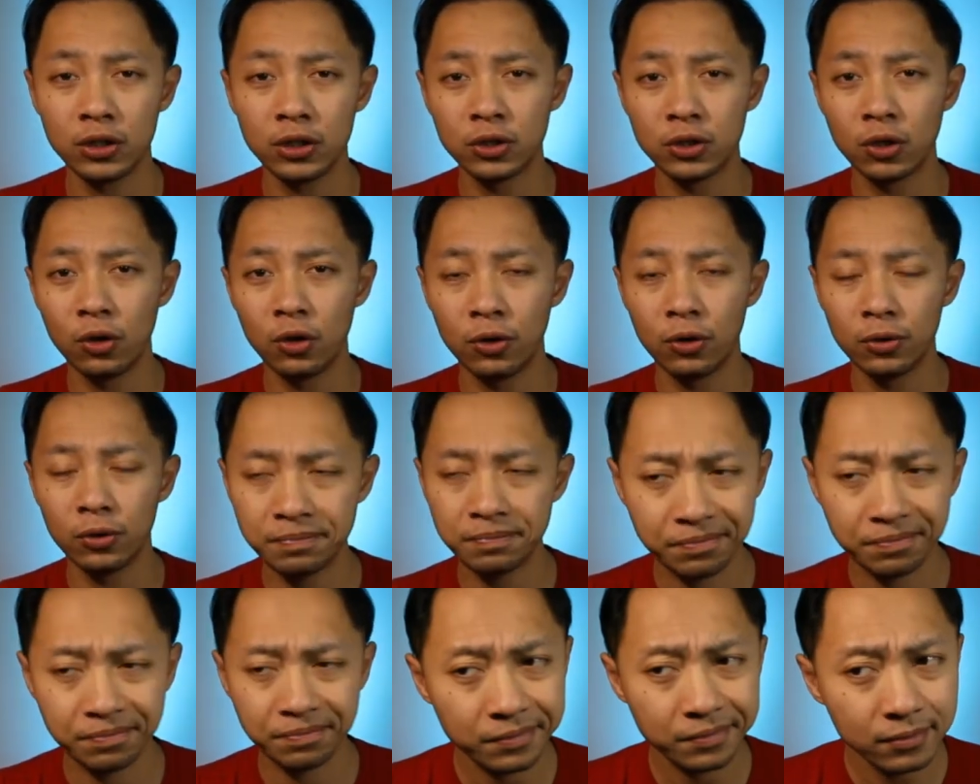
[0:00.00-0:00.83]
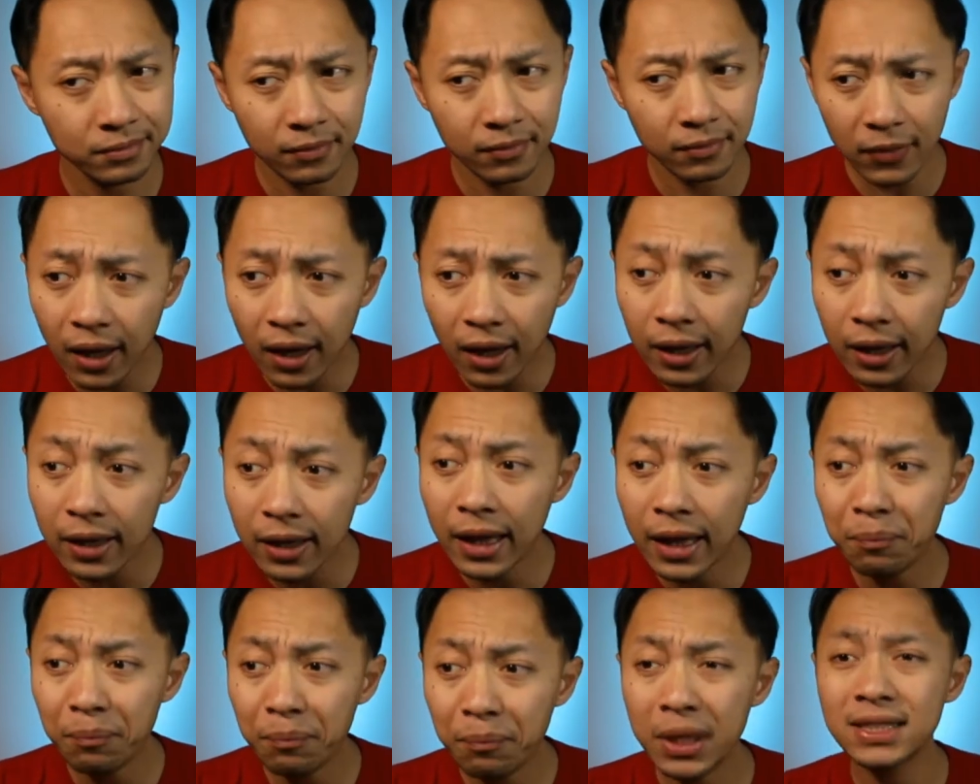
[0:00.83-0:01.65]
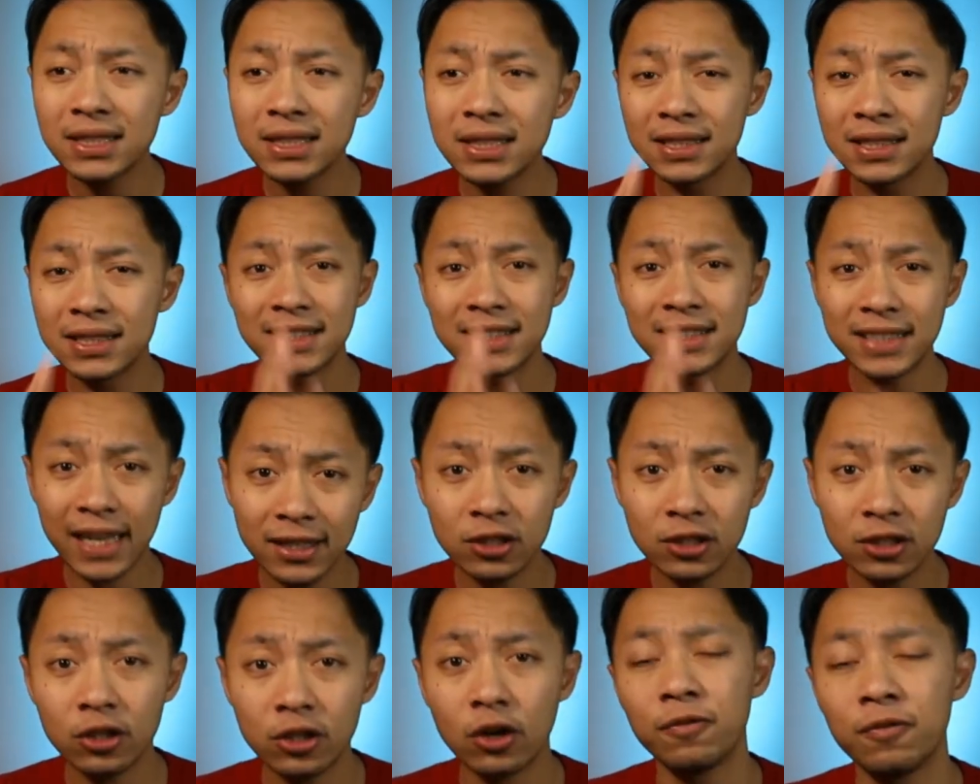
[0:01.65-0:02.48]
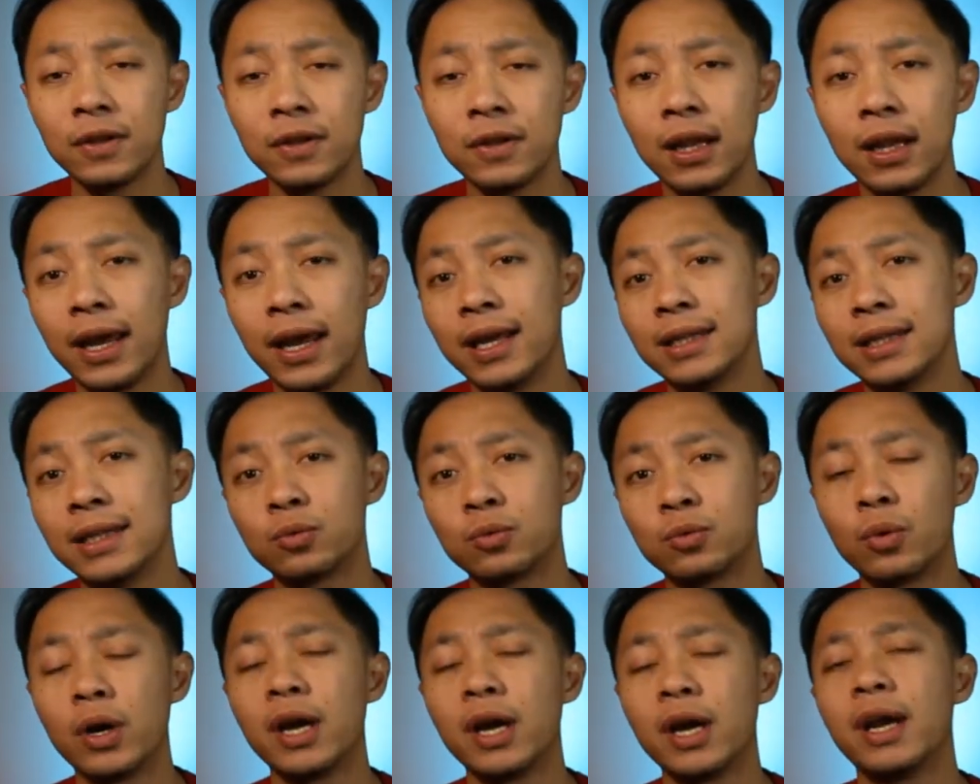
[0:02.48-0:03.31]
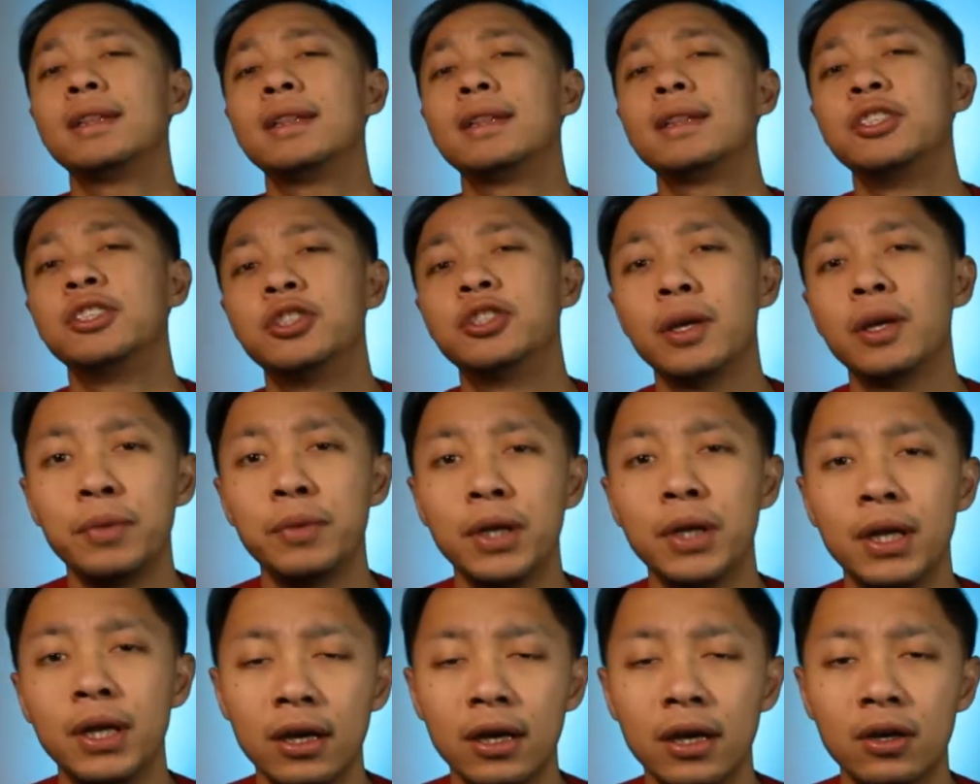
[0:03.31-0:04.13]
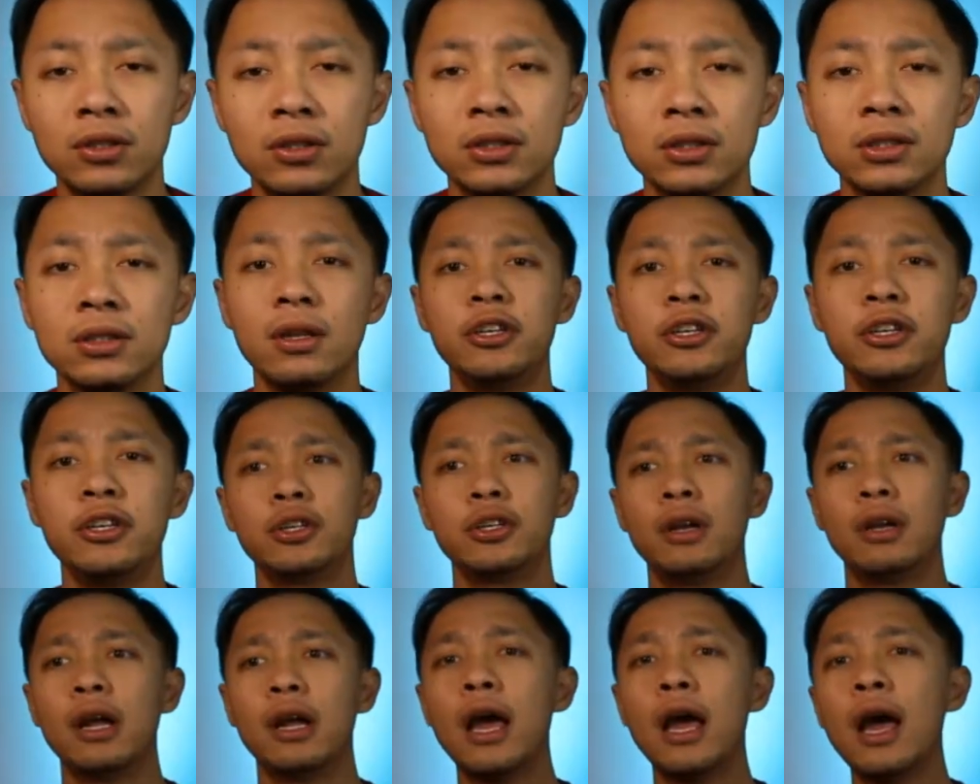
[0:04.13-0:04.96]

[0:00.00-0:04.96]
So that means the center of the lens right at the Gemini constellation.